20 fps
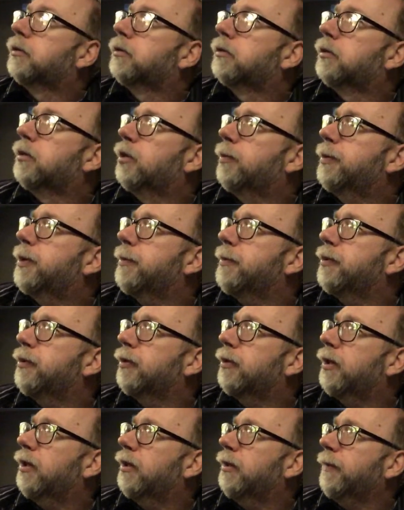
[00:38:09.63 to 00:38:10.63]
I hope something's
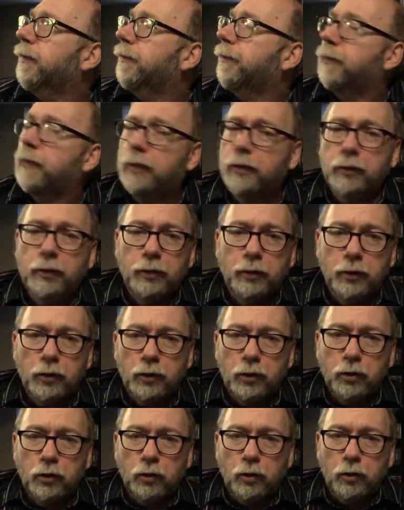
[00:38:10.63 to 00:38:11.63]
okay.
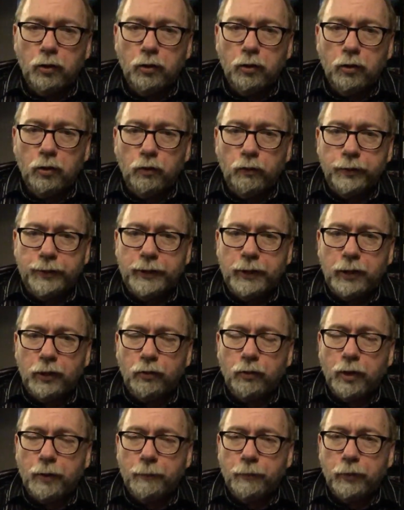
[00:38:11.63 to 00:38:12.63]
Was he in
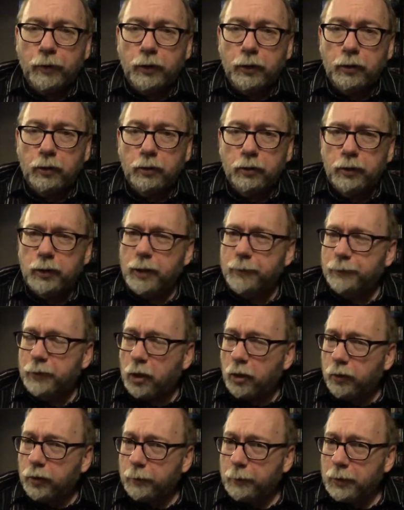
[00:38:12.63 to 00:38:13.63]
Grand Prix? James
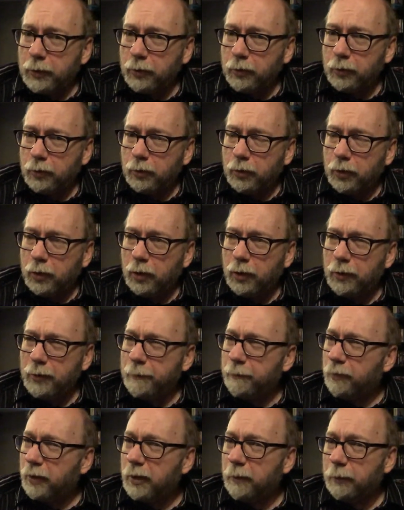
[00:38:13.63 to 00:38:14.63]
Garner, you mean? Uh,
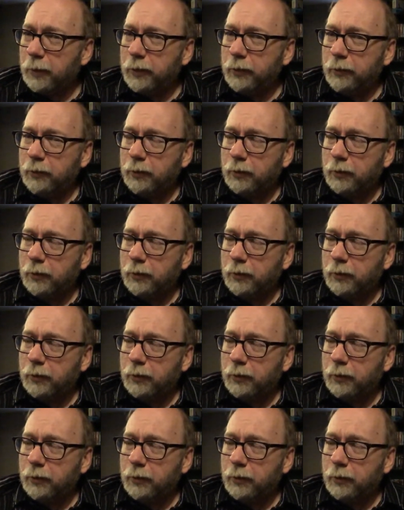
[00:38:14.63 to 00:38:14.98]
probably.